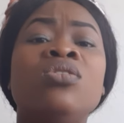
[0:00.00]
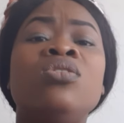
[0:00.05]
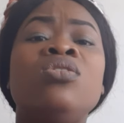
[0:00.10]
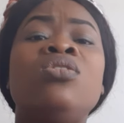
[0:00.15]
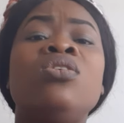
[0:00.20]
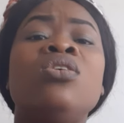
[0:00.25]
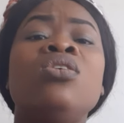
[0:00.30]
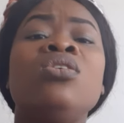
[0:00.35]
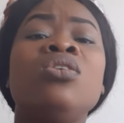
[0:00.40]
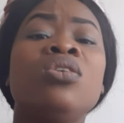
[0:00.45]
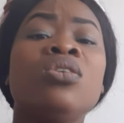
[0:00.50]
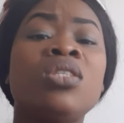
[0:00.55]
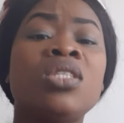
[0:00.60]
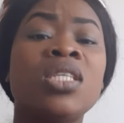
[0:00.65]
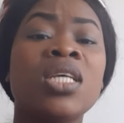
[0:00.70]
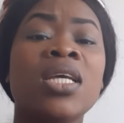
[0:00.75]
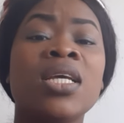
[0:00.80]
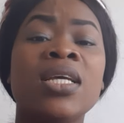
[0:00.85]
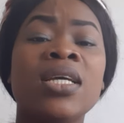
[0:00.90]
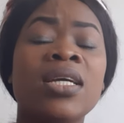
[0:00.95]
Do you
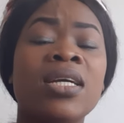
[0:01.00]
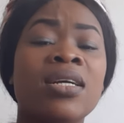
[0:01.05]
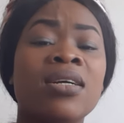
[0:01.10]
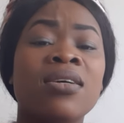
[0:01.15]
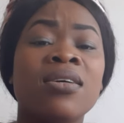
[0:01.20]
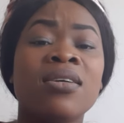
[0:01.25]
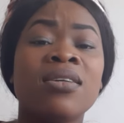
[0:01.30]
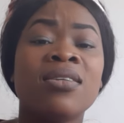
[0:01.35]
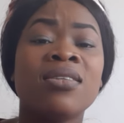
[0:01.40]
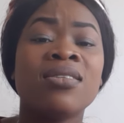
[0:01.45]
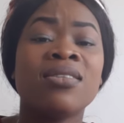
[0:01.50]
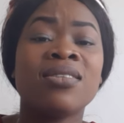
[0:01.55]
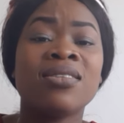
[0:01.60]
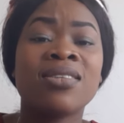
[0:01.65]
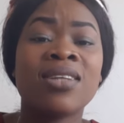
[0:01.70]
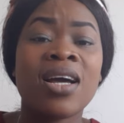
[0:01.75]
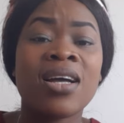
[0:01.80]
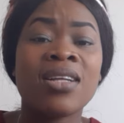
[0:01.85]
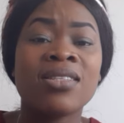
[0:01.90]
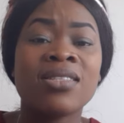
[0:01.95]
think
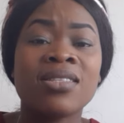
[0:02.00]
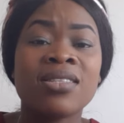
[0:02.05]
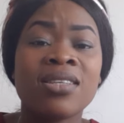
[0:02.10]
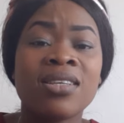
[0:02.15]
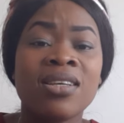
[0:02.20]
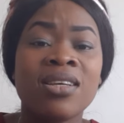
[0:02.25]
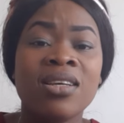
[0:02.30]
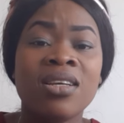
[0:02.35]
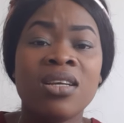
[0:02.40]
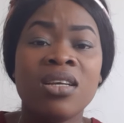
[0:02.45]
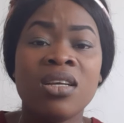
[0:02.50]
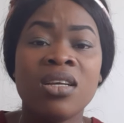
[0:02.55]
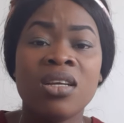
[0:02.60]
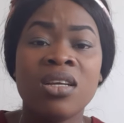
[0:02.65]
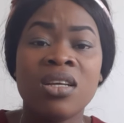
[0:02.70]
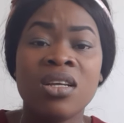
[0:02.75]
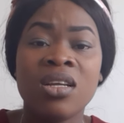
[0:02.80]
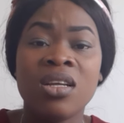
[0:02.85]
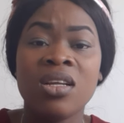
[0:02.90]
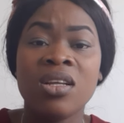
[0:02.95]
that
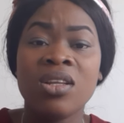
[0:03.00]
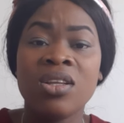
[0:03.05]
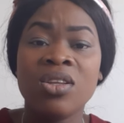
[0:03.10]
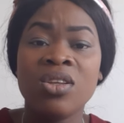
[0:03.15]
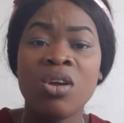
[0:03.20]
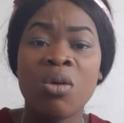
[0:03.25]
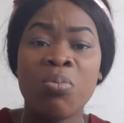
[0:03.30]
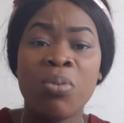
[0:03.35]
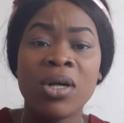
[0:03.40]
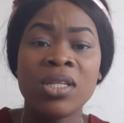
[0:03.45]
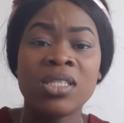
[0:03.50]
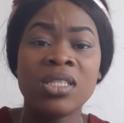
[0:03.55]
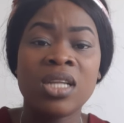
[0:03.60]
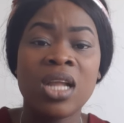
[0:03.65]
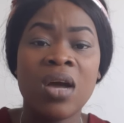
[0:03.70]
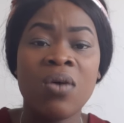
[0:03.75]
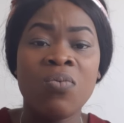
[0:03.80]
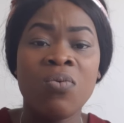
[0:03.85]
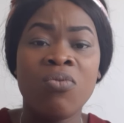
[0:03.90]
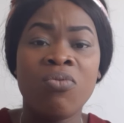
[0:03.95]
your
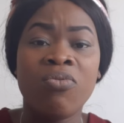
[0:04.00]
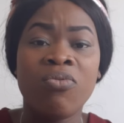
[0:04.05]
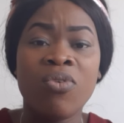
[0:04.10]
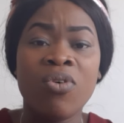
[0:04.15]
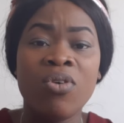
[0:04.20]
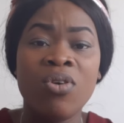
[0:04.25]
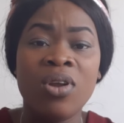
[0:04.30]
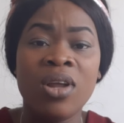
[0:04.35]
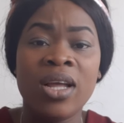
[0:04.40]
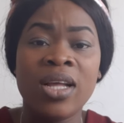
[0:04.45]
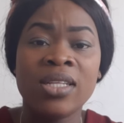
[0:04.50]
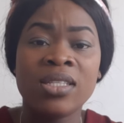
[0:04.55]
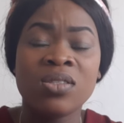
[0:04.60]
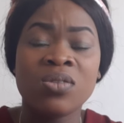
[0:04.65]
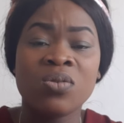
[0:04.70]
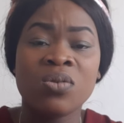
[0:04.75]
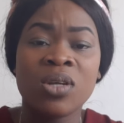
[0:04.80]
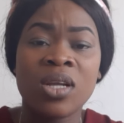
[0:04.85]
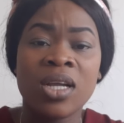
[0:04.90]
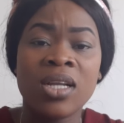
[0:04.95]
partner will fold hands
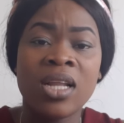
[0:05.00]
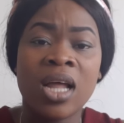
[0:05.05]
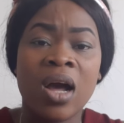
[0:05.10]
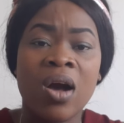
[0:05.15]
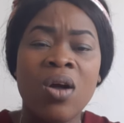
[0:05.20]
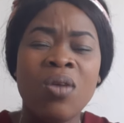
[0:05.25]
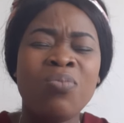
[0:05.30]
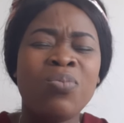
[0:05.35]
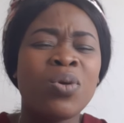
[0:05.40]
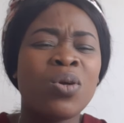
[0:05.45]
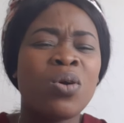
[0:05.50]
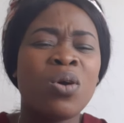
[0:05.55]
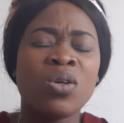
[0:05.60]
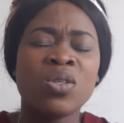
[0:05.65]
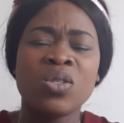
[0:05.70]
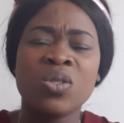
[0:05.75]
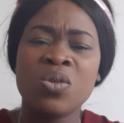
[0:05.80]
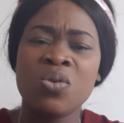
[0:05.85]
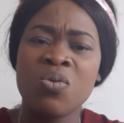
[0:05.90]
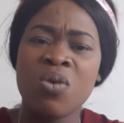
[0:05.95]
together all
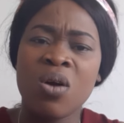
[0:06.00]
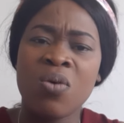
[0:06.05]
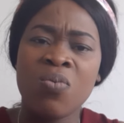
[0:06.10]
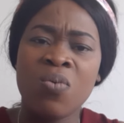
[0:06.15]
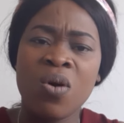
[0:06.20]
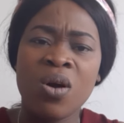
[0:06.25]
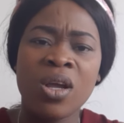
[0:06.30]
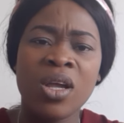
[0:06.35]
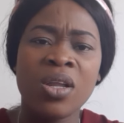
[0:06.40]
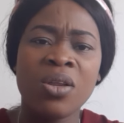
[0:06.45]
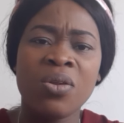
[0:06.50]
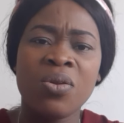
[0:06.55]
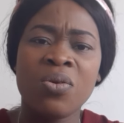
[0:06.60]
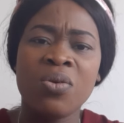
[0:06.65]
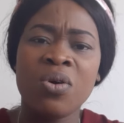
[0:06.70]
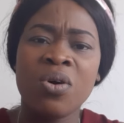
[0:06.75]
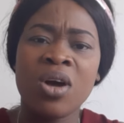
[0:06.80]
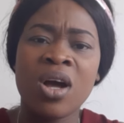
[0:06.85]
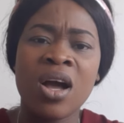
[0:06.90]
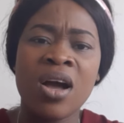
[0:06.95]
because you are working, you don't